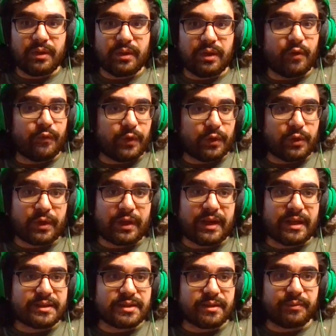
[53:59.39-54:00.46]
If you're looking
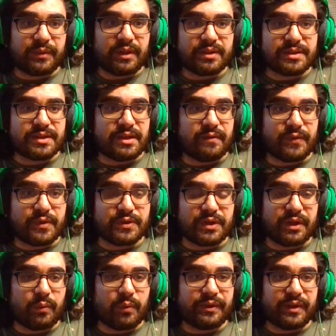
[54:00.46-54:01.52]
at something, see if there's
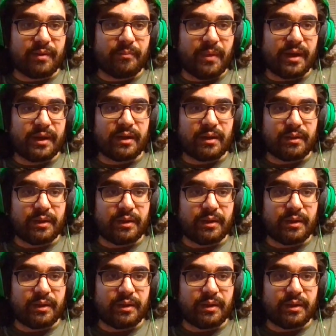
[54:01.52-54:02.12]
anyone that might,